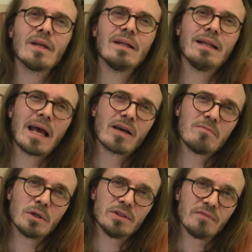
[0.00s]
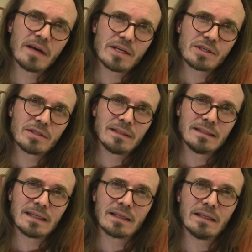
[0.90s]
Lack of motivation, didn't
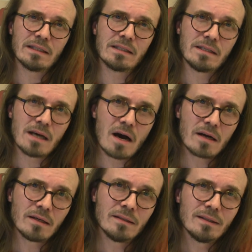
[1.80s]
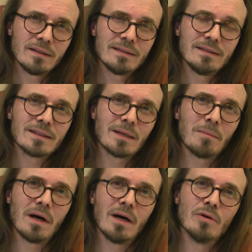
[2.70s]
get things done.
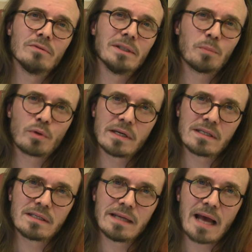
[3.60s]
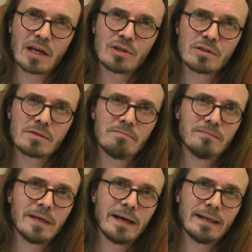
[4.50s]
Somehow depressed and anxious.
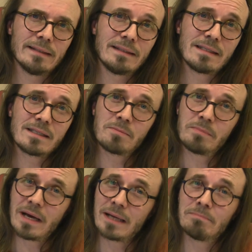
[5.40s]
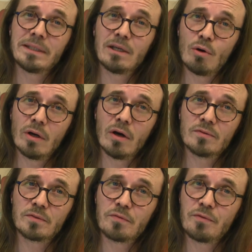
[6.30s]
And this had been going on
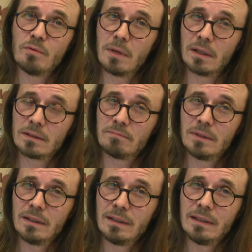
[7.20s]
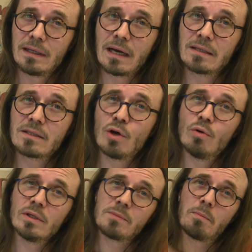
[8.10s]
for a few months. Kind of
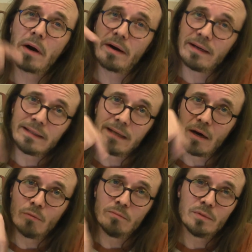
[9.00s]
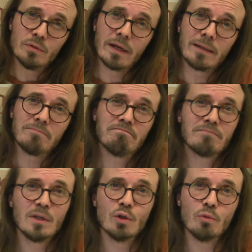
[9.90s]
slowly spiraling down to that
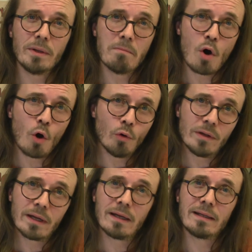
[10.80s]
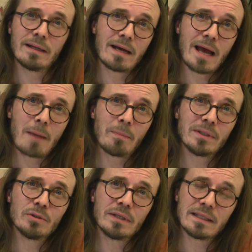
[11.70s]
gloomy mode. And then I happened
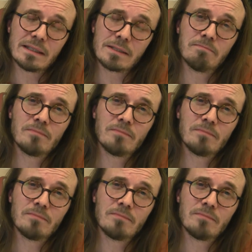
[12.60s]
to get this